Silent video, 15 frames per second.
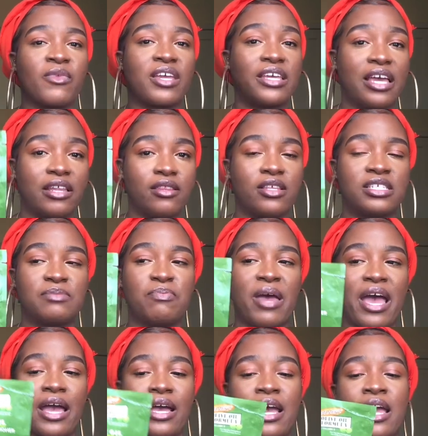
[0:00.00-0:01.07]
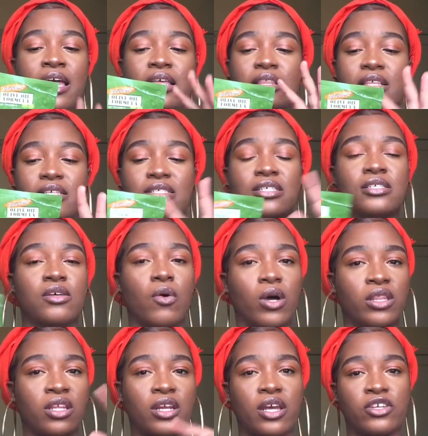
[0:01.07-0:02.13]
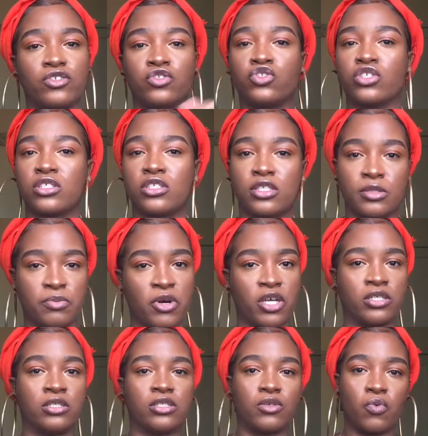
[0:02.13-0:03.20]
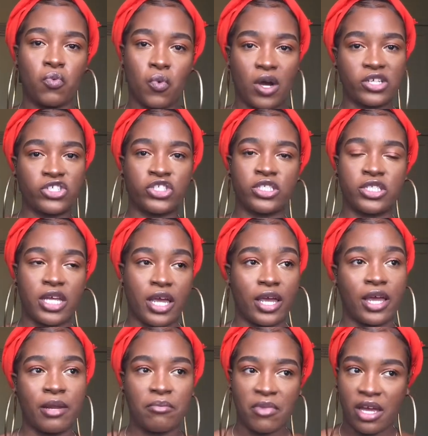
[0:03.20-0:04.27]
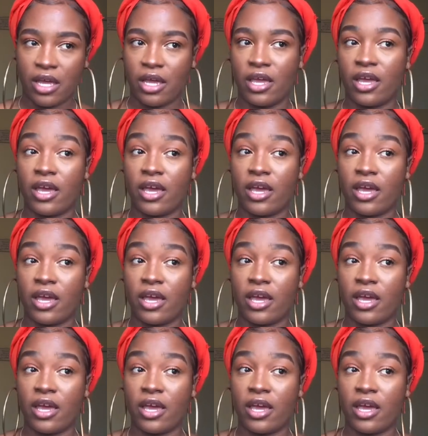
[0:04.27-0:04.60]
get this pack. This is the one that I used just this past wash day in my hair,